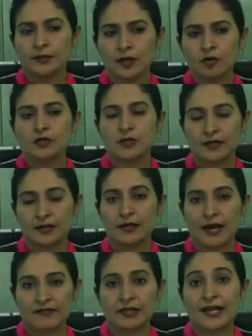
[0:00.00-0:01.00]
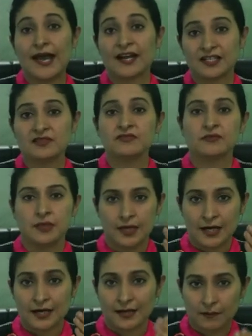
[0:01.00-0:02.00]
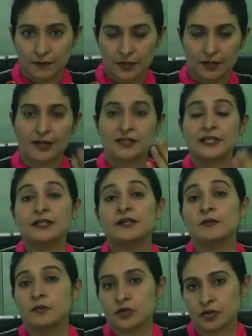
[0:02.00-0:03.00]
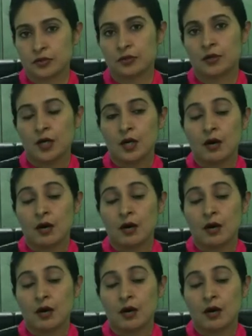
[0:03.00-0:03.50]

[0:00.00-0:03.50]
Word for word: They're not in, having an active uh, uh rectilinear motion.